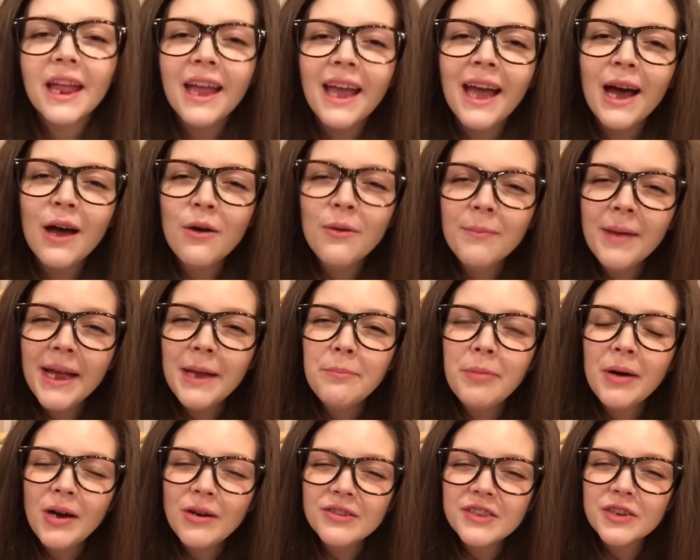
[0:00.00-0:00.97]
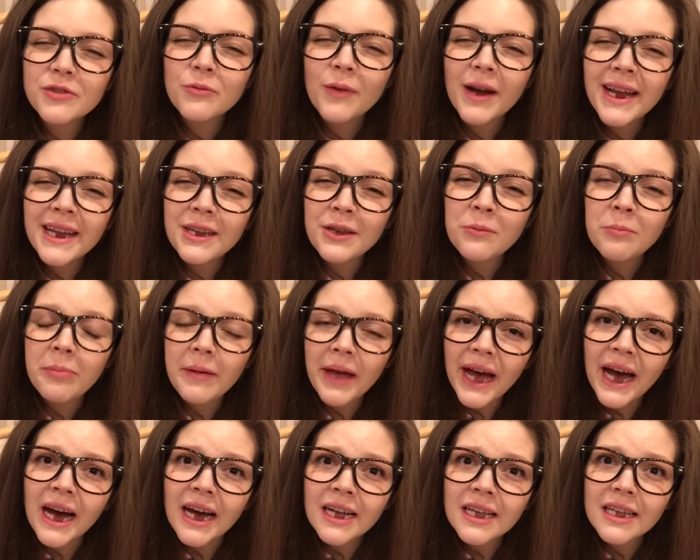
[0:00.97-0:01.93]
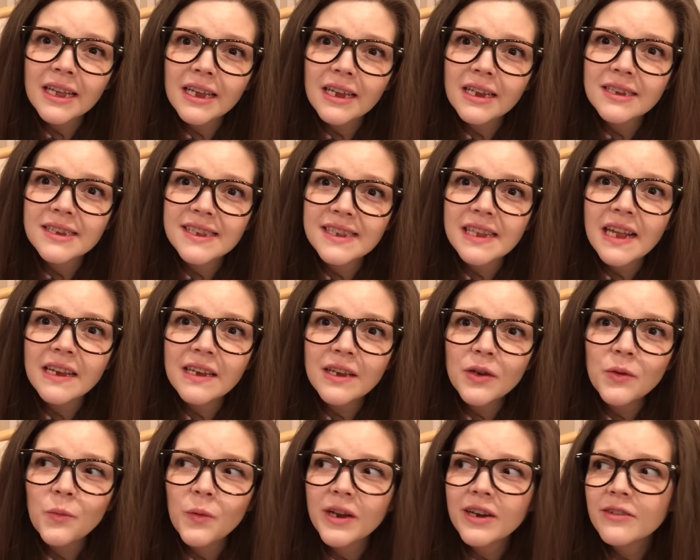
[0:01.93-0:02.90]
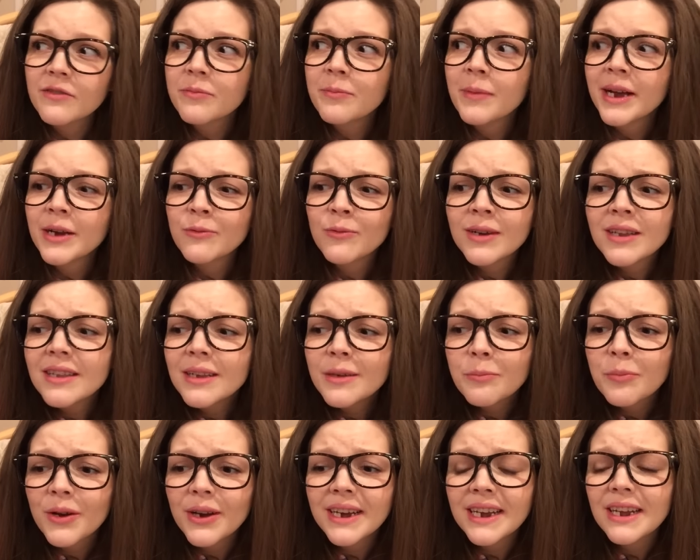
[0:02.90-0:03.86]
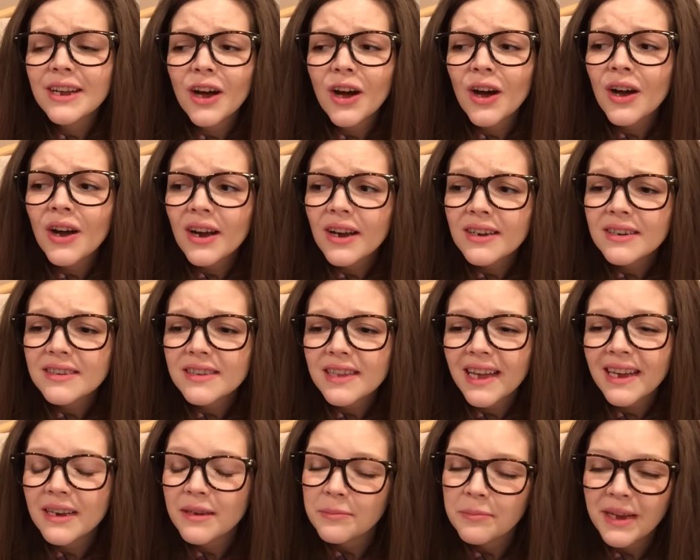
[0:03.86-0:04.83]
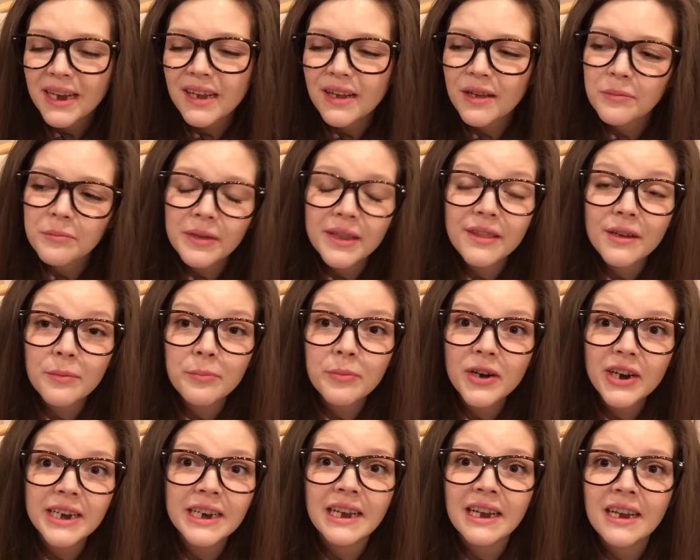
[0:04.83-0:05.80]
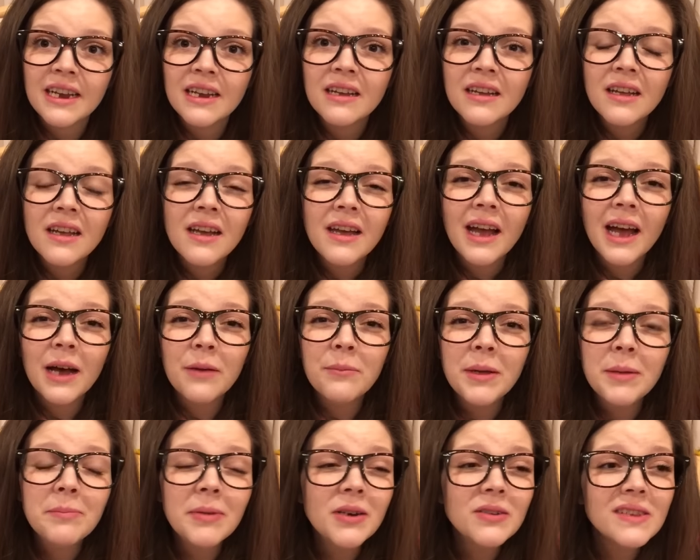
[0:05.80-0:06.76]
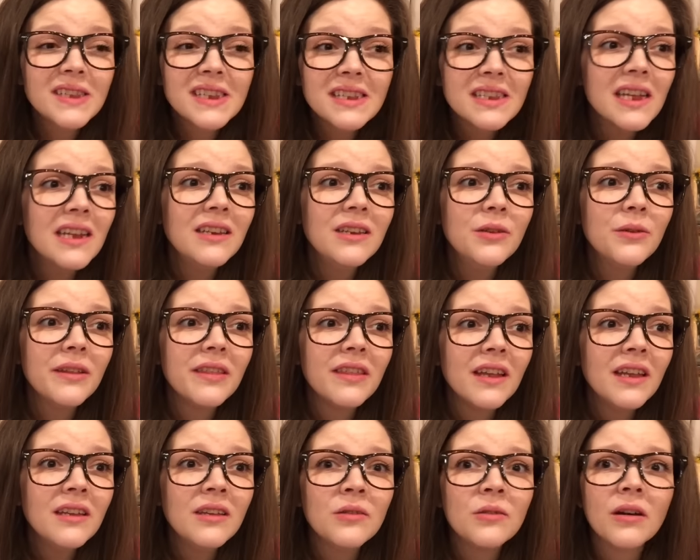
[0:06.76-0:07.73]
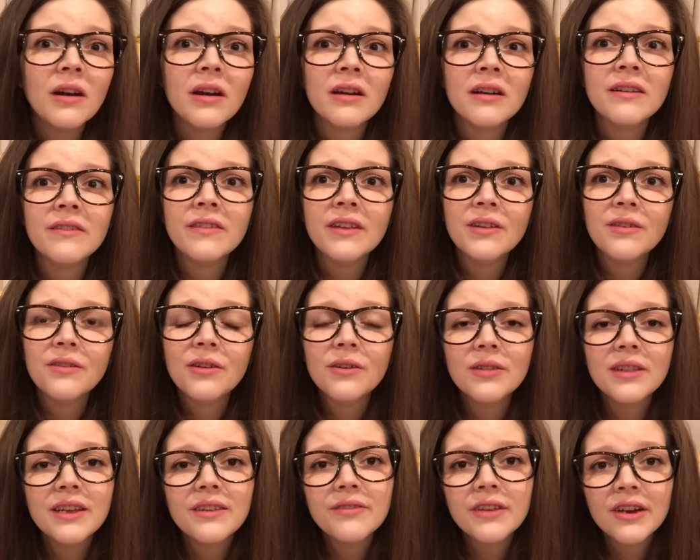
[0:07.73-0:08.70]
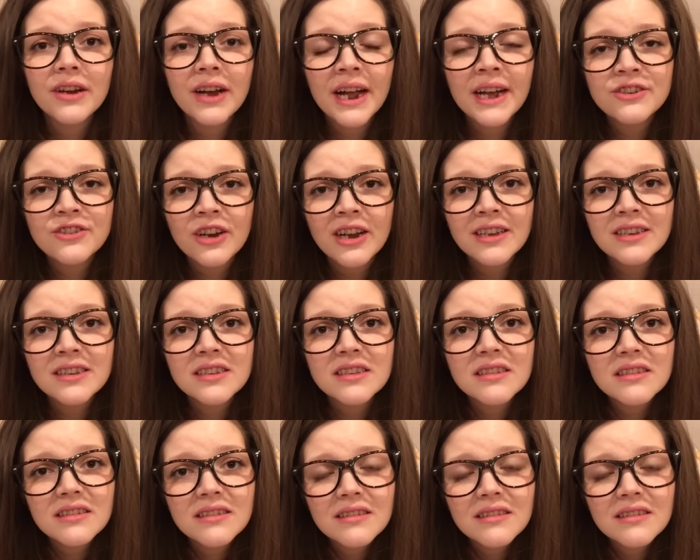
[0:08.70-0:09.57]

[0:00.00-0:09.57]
how am I supposed to write you back and send you one of my really pretty cards? I didn't make them, but they're pretty. How am I supposed to send you a thank you card if you don't leave your address?